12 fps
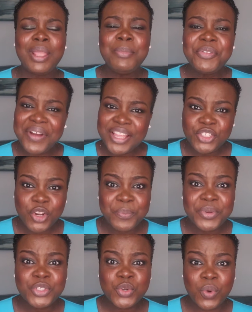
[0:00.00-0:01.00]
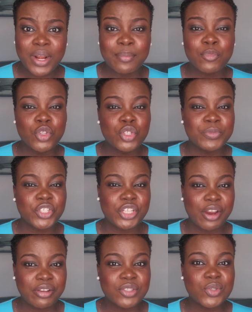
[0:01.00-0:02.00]
before i jump into what i'm going to be
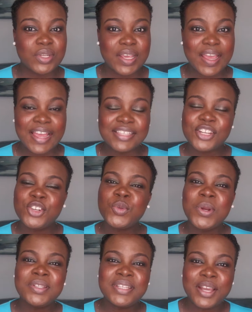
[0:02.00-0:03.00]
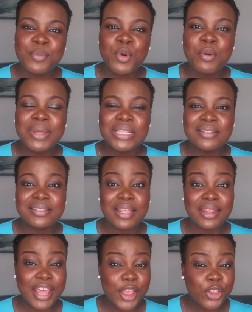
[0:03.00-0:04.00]
sharing today guys i just want to take a moment to
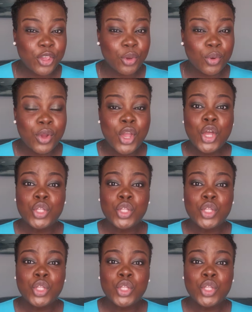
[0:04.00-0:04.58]
say thank you